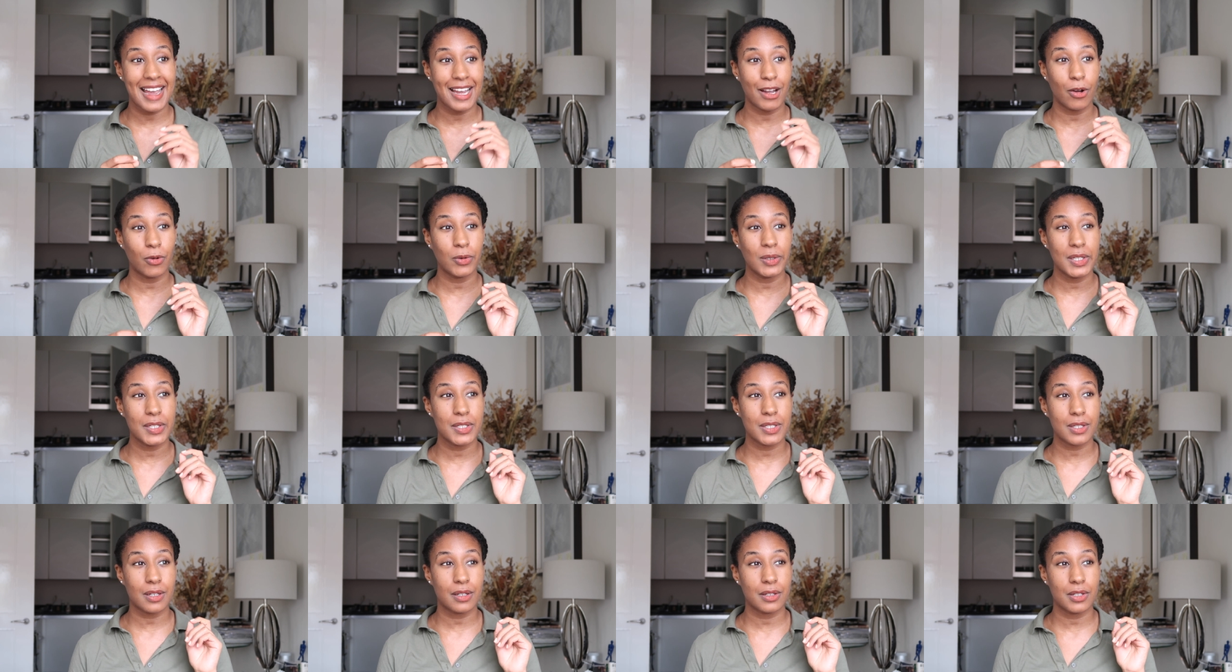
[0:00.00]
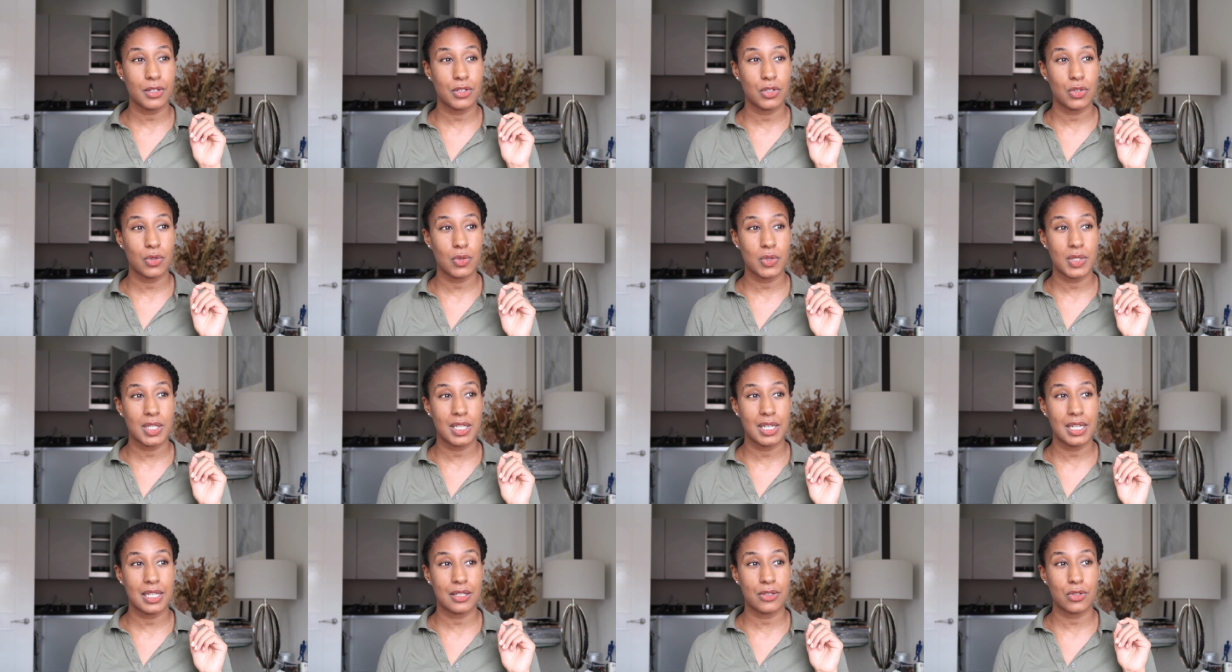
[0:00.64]
I only started
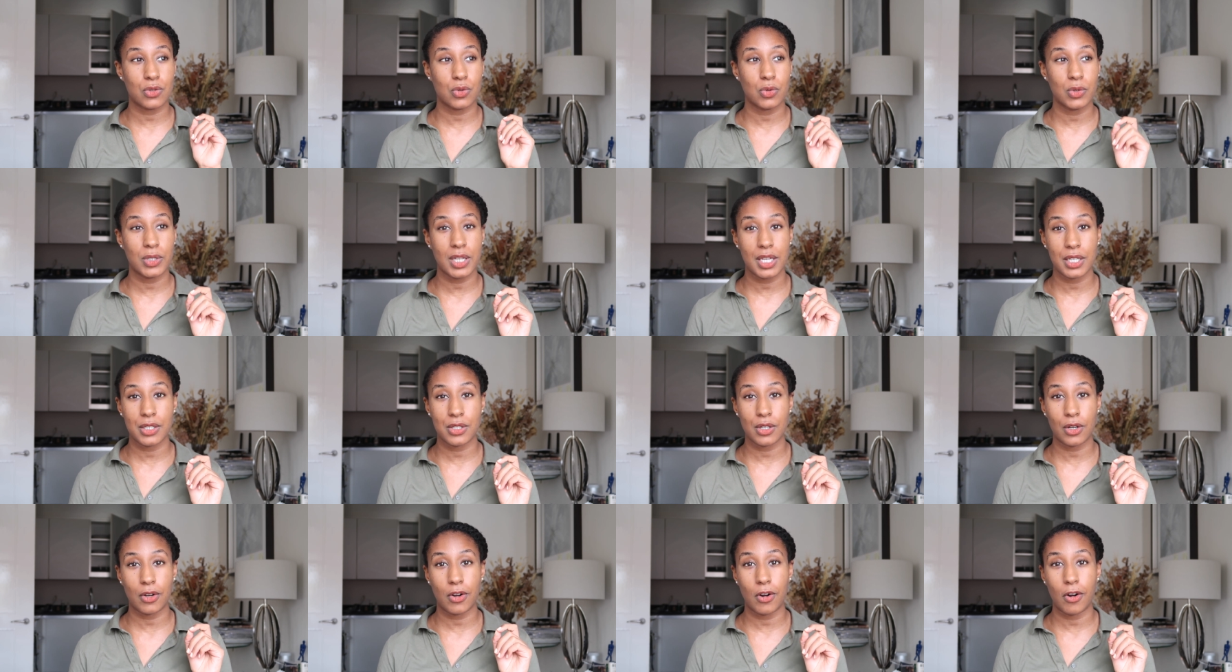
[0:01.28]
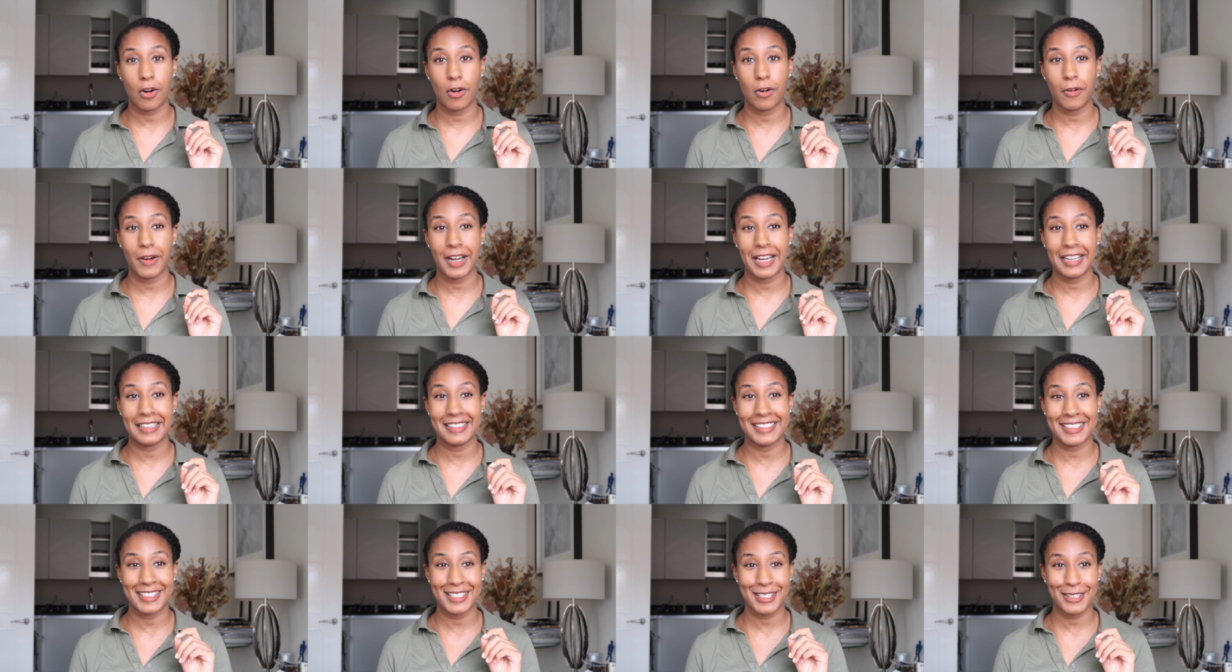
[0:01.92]
using it 2 days ago,
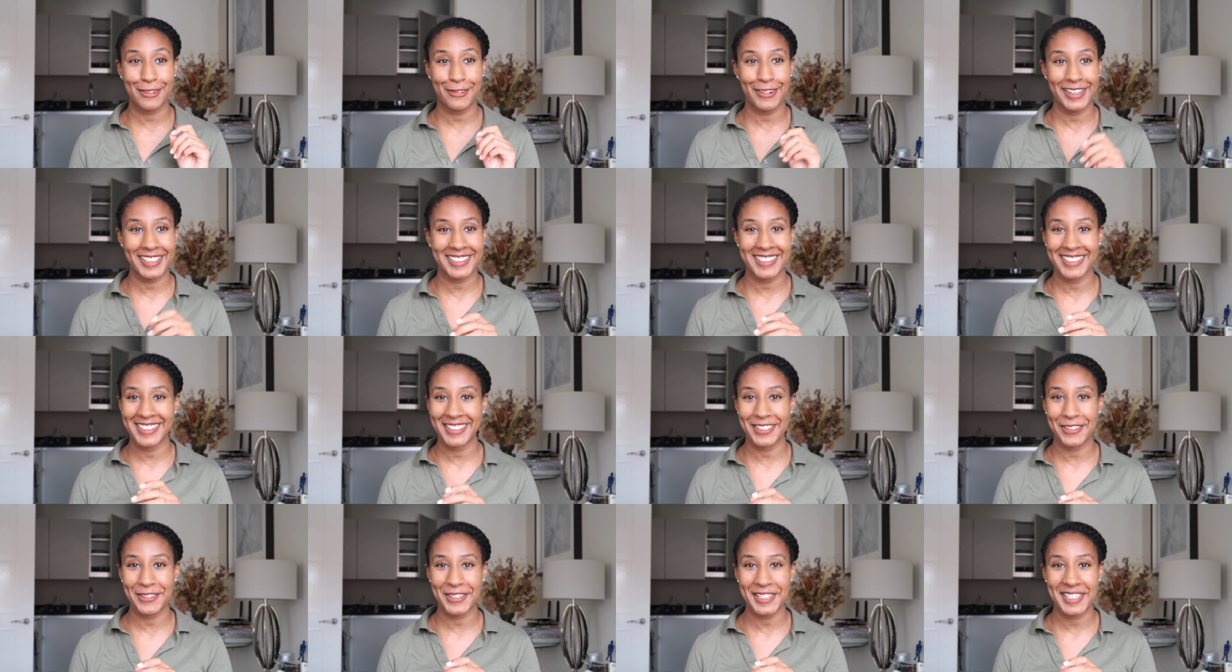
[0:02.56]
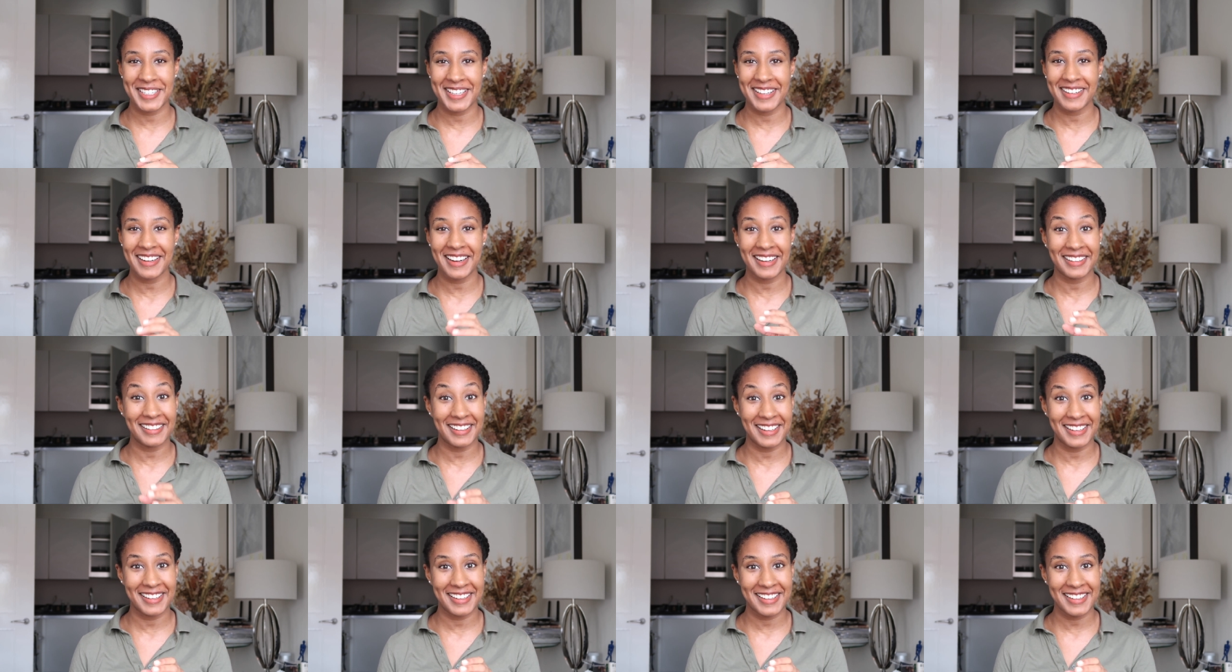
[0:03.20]
and it's quite interesting.
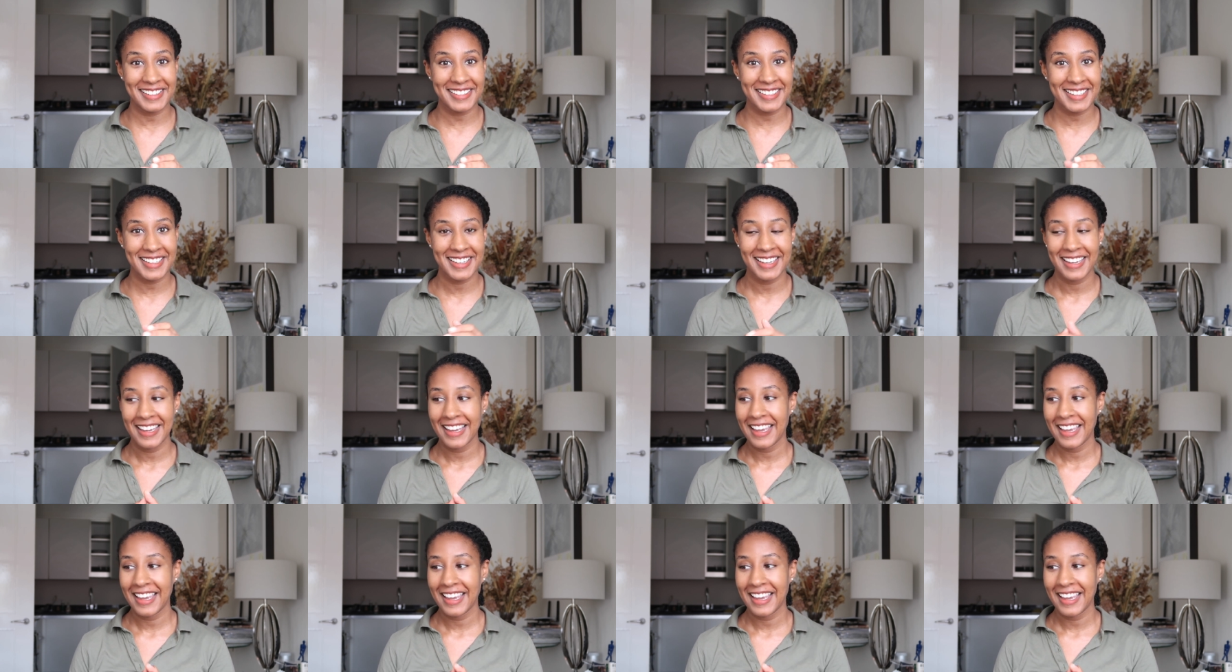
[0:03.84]
I like it.